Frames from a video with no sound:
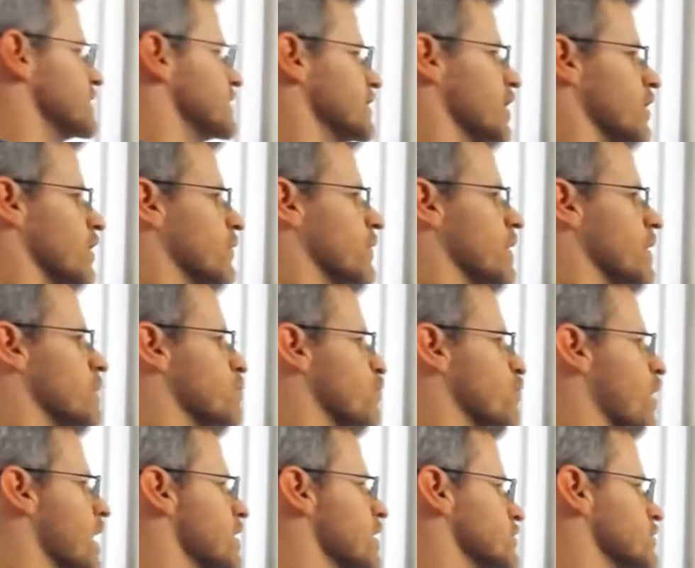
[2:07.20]
to go
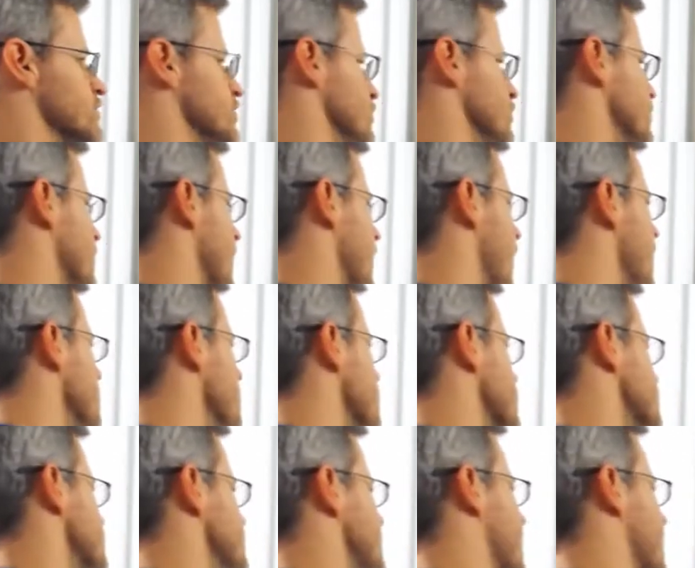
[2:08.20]
prior to
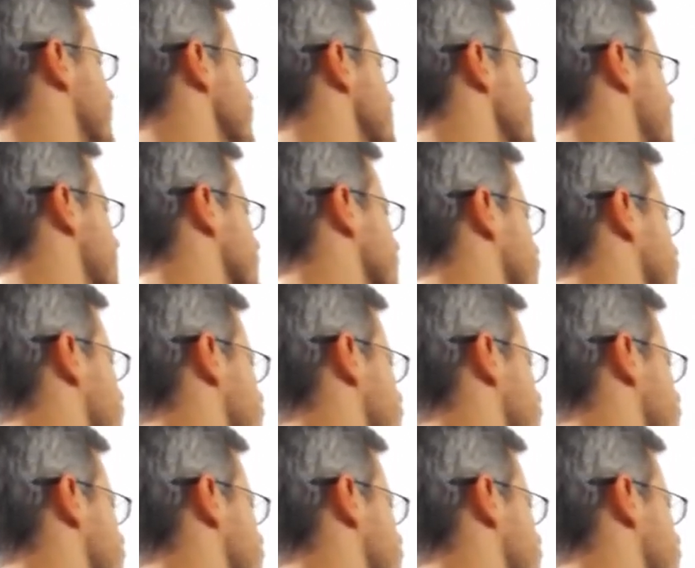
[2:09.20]
Albert in alphabetical